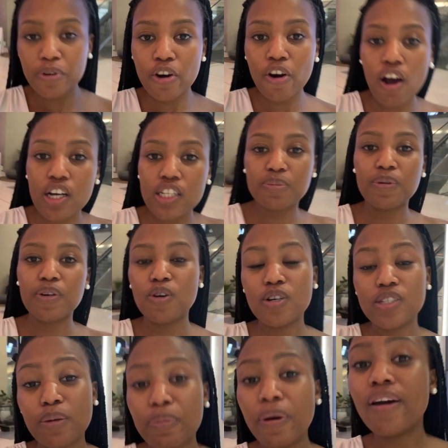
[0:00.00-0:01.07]
Crocs
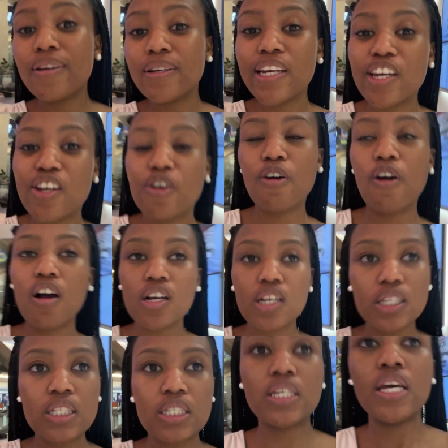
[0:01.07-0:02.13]
because apparently Crocs
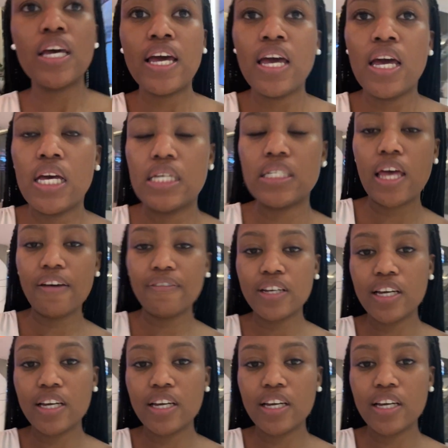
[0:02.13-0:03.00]
is having